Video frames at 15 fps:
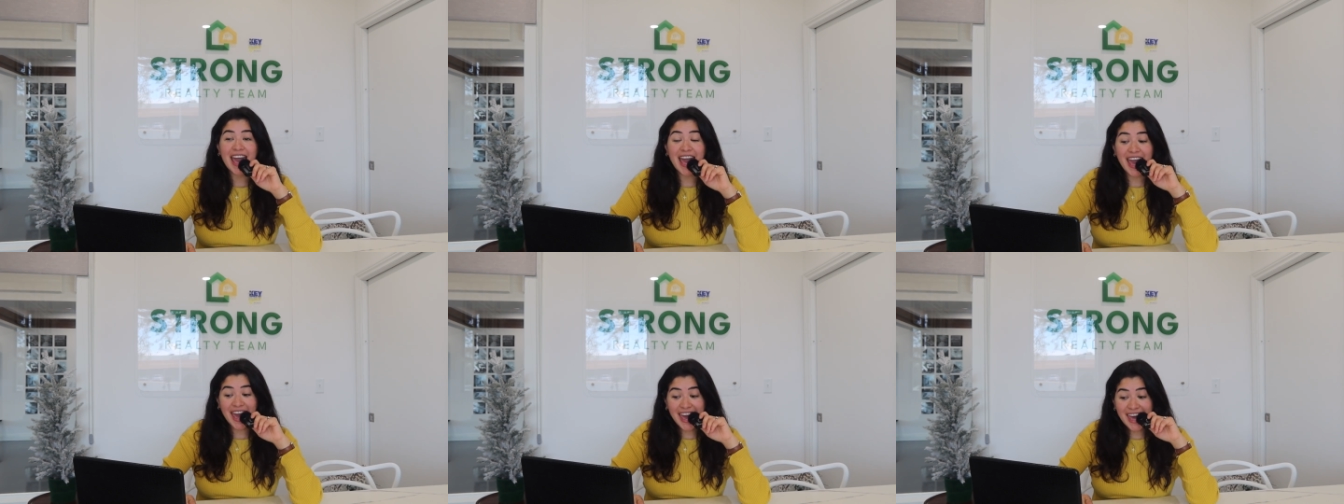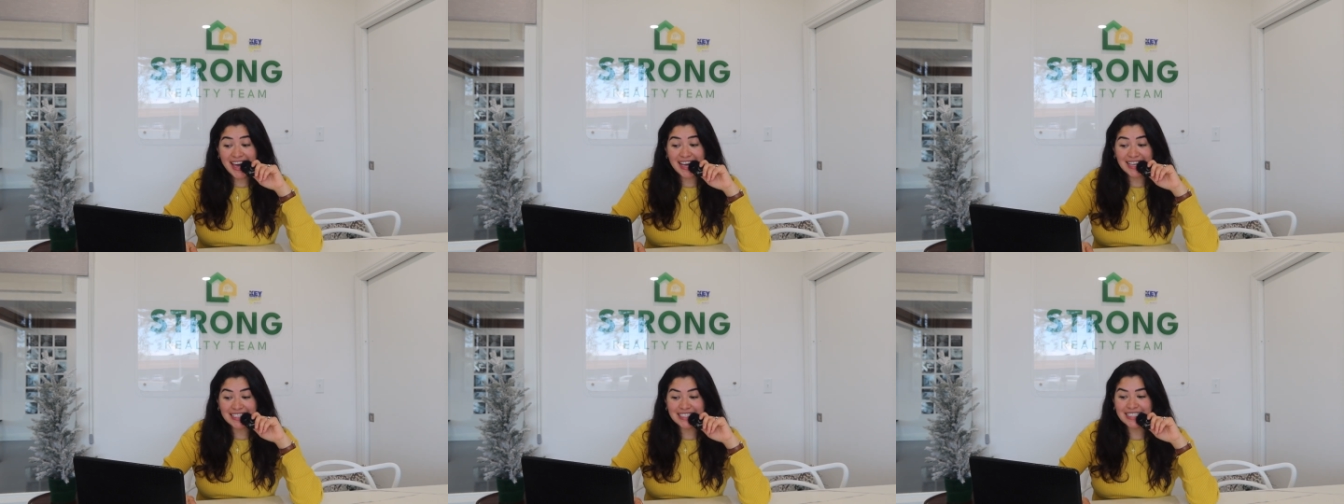
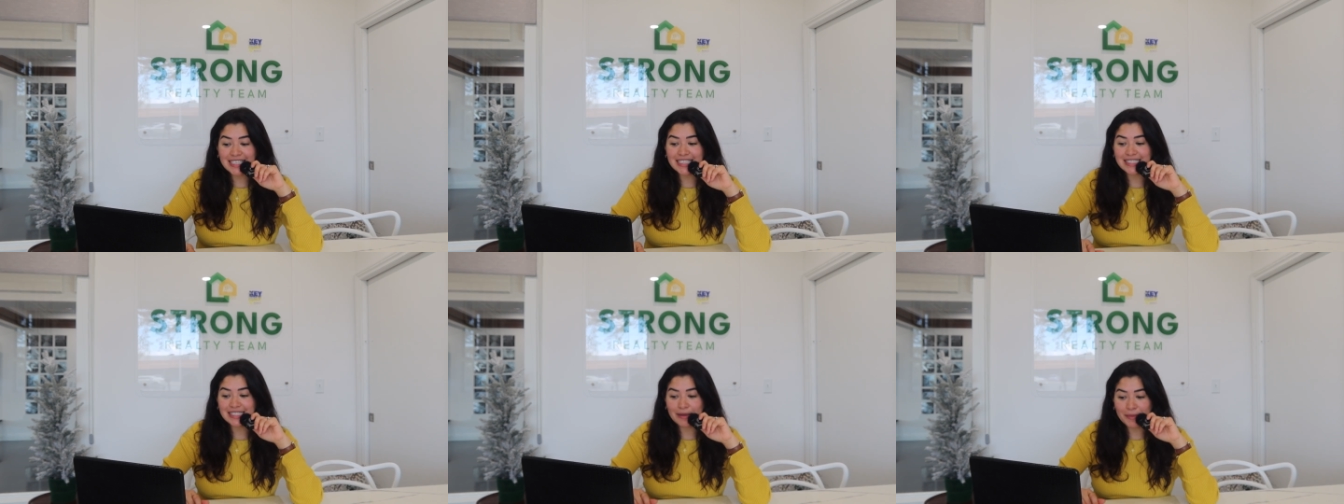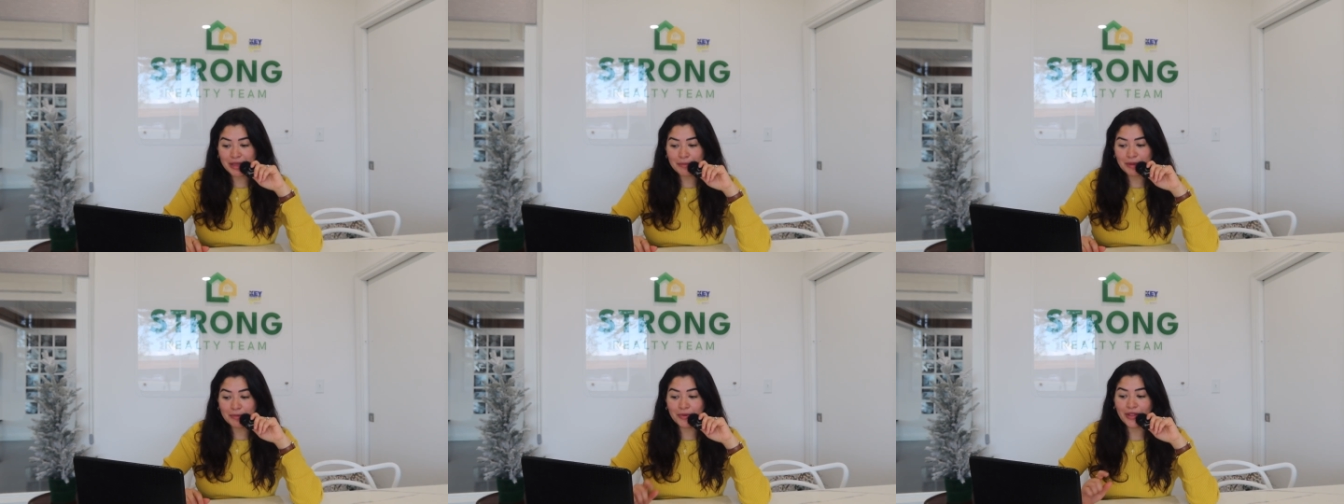And some of
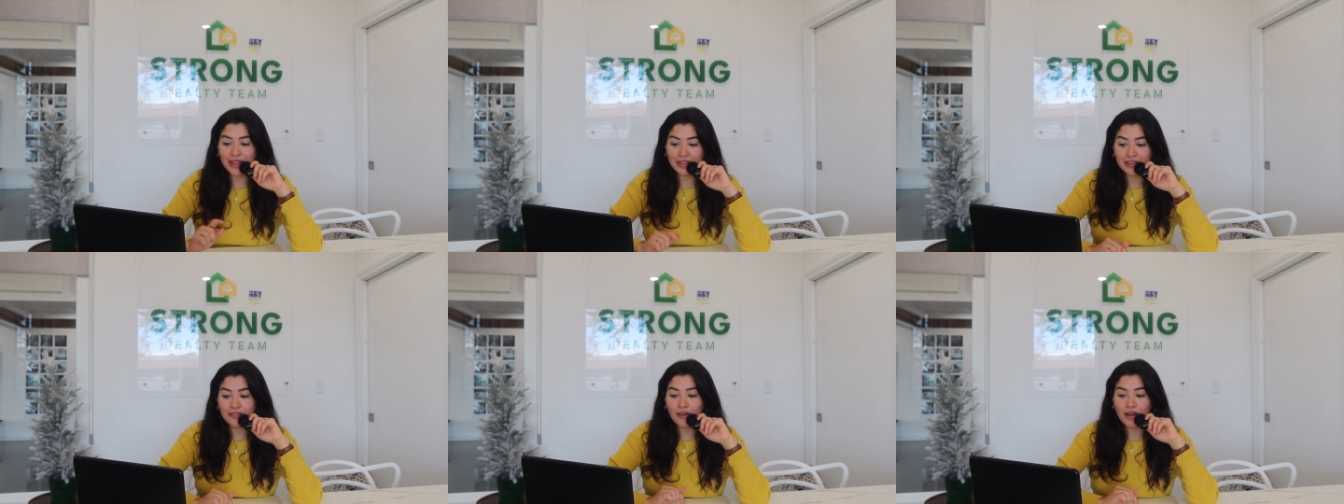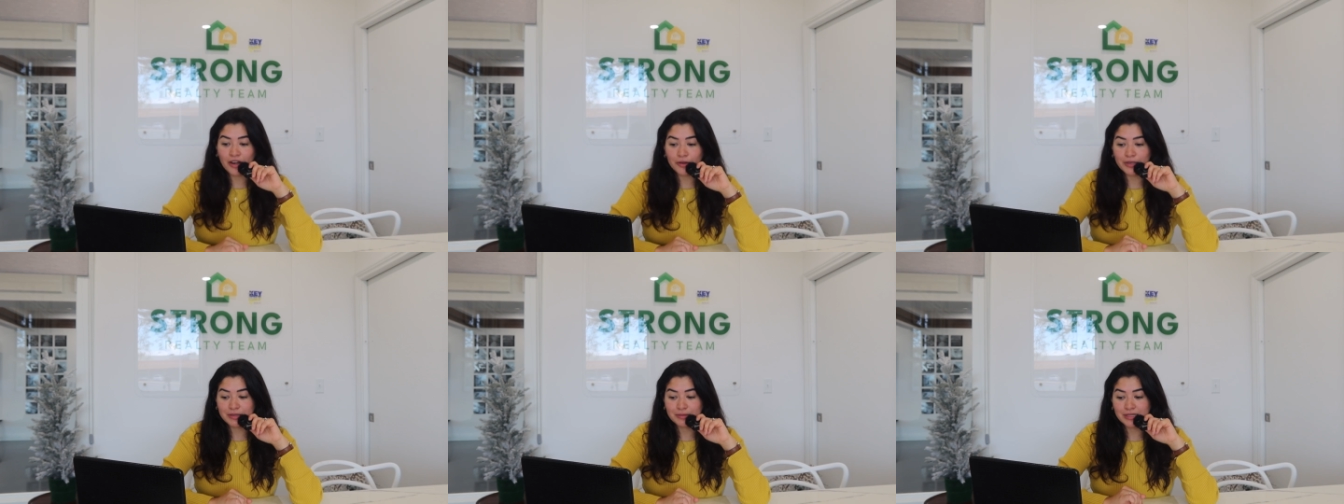the people that live on
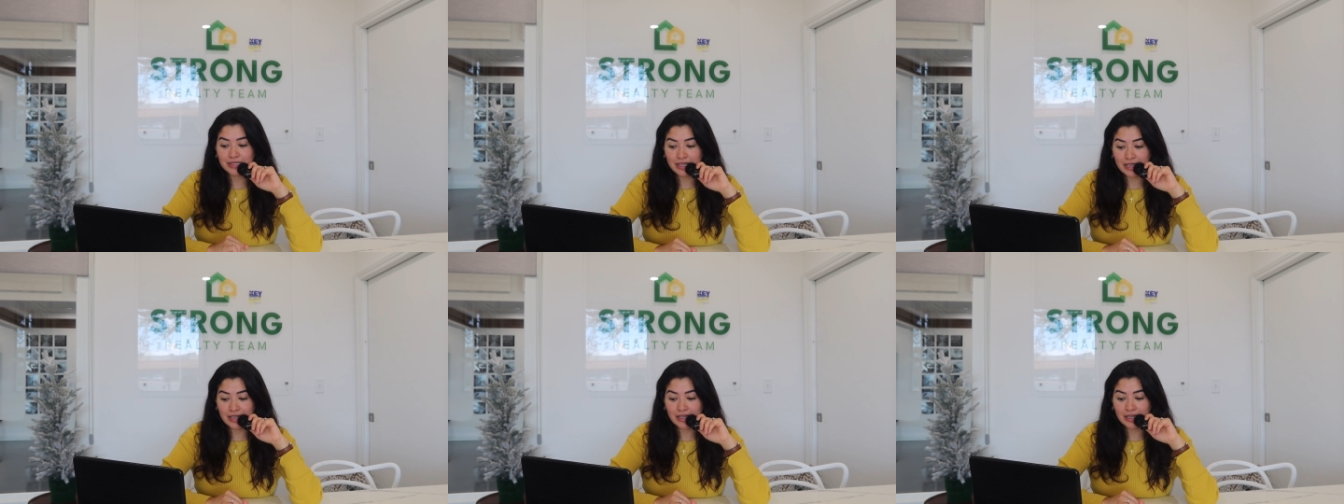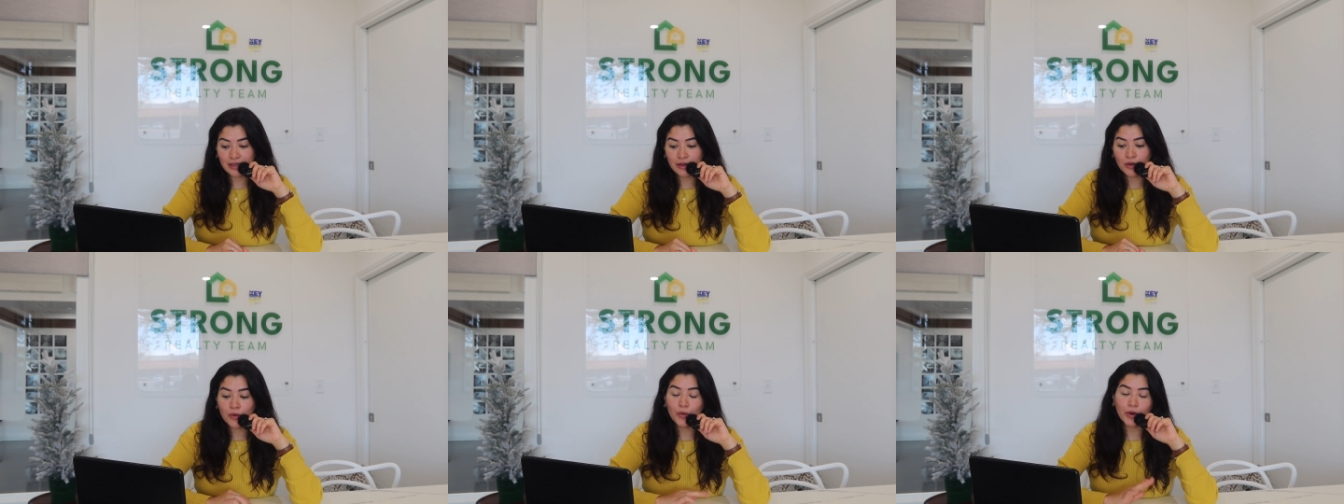Christmas Lake
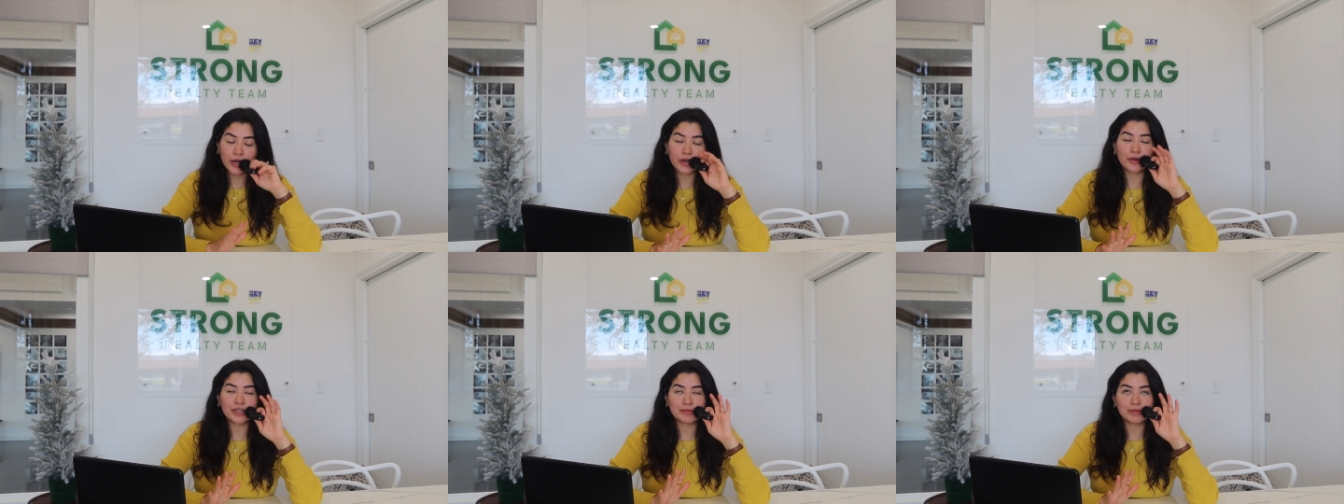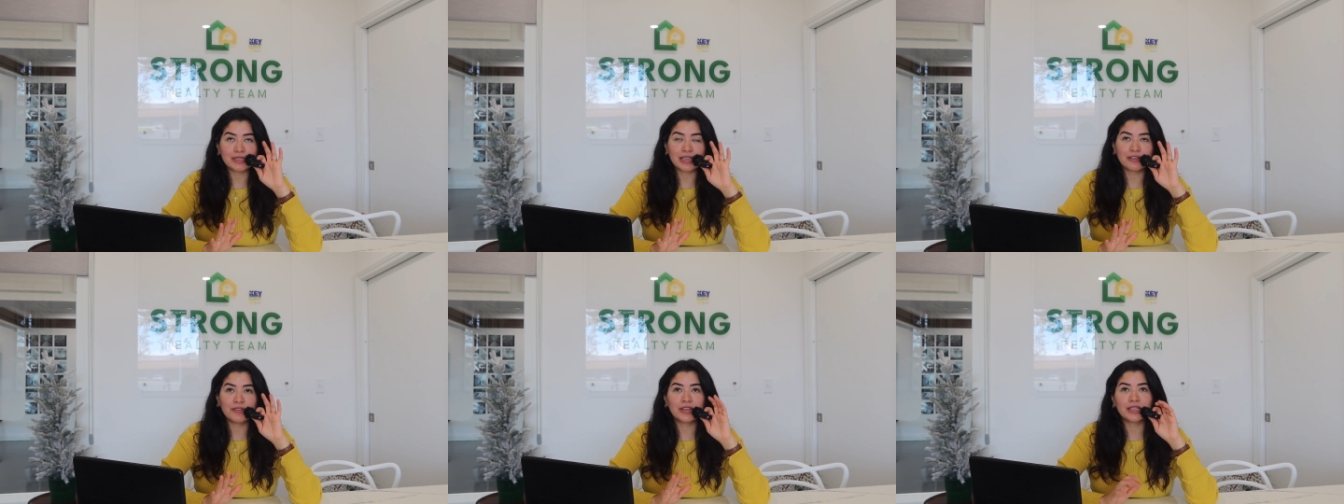or in Christmas
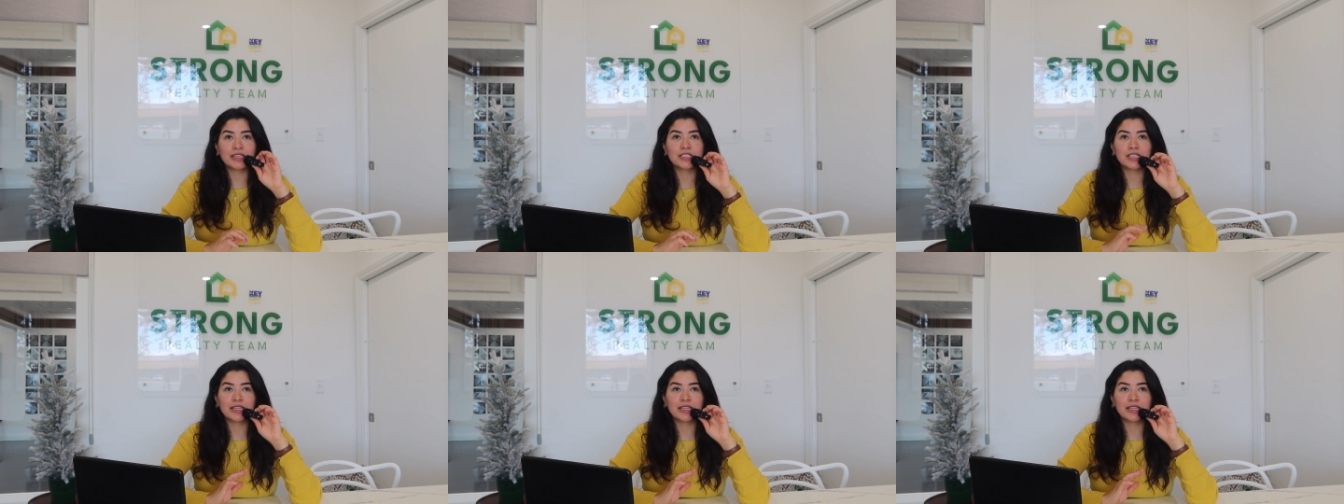Lake Village,